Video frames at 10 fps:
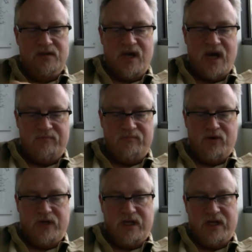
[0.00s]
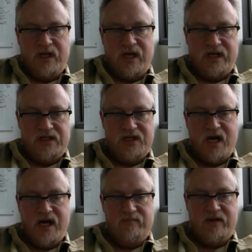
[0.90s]
I'd put in like a
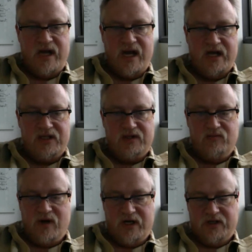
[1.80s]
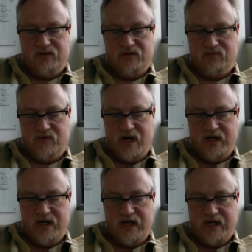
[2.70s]
time that I actually want it to
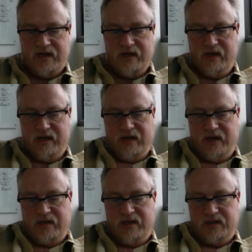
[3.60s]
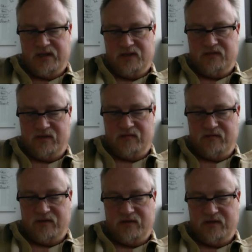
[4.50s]
run. Like this is
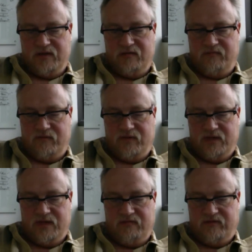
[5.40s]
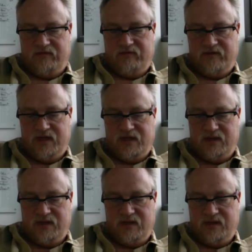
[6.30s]
13, 14, 15.